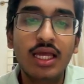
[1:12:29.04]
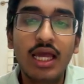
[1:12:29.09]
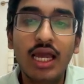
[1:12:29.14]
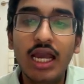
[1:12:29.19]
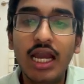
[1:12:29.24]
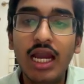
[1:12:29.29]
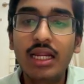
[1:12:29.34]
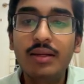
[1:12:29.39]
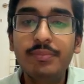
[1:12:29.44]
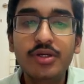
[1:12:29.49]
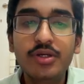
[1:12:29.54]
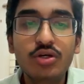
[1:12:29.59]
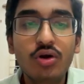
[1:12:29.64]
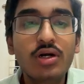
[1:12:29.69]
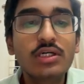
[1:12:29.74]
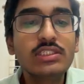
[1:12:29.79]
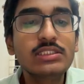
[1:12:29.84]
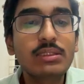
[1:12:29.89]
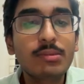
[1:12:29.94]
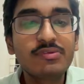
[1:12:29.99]
And
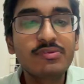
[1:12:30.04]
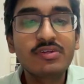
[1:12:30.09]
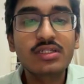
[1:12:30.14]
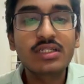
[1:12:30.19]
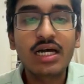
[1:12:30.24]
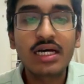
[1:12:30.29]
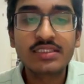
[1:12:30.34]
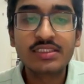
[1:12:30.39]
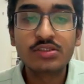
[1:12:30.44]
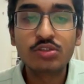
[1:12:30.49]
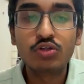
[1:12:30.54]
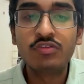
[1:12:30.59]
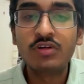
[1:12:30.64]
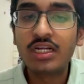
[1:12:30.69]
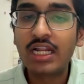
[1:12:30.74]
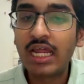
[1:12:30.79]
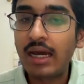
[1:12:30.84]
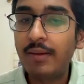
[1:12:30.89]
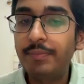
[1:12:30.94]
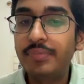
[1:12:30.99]
because some of the classes
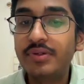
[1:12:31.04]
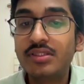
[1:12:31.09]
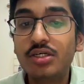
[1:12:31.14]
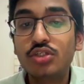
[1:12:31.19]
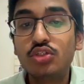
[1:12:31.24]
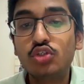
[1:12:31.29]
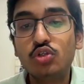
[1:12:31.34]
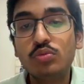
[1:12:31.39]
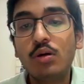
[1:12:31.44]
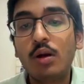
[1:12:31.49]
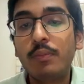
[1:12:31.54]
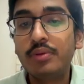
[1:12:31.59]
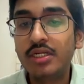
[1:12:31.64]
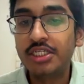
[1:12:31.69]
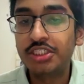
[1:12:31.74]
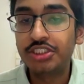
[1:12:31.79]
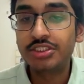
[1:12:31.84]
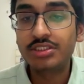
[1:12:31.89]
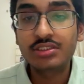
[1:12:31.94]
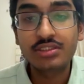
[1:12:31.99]
overlap in the true
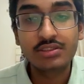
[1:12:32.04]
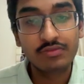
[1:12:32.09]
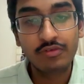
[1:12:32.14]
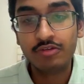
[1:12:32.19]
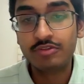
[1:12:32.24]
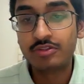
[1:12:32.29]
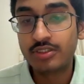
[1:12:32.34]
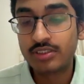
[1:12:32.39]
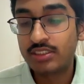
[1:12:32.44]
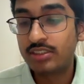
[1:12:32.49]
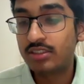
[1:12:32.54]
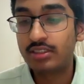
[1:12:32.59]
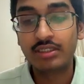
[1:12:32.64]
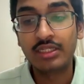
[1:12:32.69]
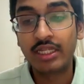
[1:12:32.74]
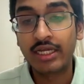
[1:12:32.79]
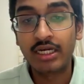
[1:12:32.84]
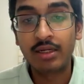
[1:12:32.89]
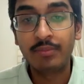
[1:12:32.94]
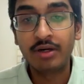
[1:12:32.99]
population, which is
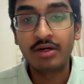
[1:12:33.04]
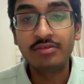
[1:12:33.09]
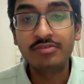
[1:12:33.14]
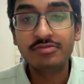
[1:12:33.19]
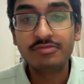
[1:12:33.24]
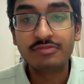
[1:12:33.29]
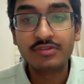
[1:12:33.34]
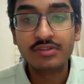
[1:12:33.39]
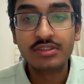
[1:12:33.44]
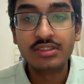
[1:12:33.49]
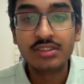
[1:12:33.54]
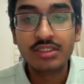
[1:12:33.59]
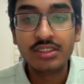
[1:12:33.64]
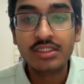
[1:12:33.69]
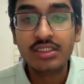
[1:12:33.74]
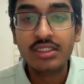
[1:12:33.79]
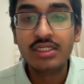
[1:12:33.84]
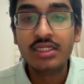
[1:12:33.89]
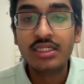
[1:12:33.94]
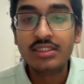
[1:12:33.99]
like above,
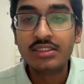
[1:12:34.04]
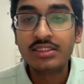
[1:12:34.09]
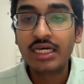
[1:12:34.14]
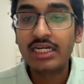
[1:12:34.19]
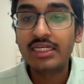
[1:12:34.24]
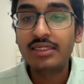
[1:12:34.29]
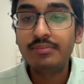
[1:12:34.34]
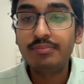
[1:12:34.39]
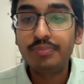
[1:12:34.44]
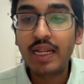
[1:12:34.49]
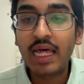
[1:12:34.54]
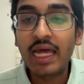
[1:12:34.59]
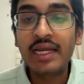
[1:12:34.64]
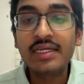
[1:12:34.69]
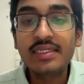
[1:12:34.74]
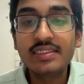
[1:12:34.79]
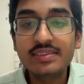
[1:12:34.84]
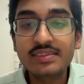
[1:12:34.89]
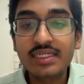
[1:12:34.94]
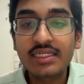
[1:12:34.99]
that
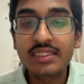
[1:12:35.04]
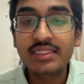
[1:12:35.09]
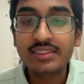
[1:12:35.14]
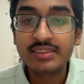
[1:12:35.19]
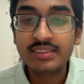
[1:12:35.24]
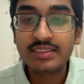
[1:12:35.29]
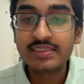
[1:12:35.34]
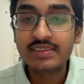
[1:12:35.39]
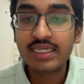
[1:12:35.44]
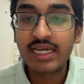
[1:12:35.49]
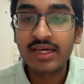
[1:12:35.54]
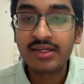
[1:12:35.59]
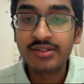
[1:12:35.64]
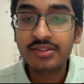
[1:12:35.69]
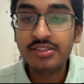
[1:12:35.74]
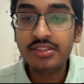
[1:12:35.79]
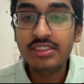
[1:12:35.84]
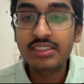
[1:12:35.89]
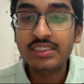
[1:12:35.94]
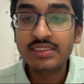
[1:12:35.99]
implies that this
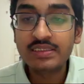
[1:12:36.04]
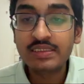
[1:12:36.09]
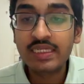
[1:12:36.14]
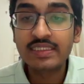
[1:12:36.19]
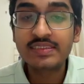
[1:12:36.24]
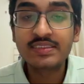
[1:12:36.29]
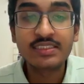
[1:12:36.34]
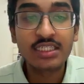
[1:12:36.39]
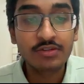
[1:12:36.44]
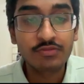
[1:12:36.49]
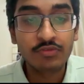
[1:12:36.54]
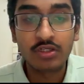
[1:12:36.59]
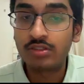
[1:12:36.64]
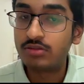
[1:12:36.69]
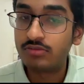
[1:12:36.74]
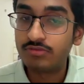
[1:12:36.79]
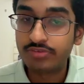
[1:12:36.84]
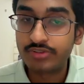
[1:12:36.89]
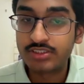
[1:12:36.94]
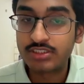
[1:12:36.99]
error is less than 1
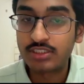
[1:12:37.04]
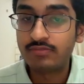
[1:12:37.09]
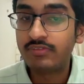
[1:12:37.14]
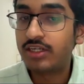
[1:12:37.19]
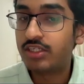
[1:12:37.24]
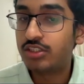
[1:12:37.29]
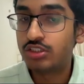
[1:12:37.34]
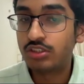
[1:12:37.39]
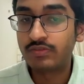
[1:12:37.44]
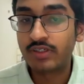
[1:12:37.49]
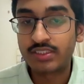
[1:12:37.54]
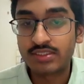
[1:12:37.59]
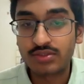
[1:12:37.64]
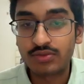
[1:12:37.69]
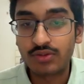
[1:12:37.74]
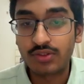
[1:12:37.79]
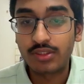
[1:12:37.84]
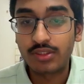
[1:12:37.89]
for some values of x0.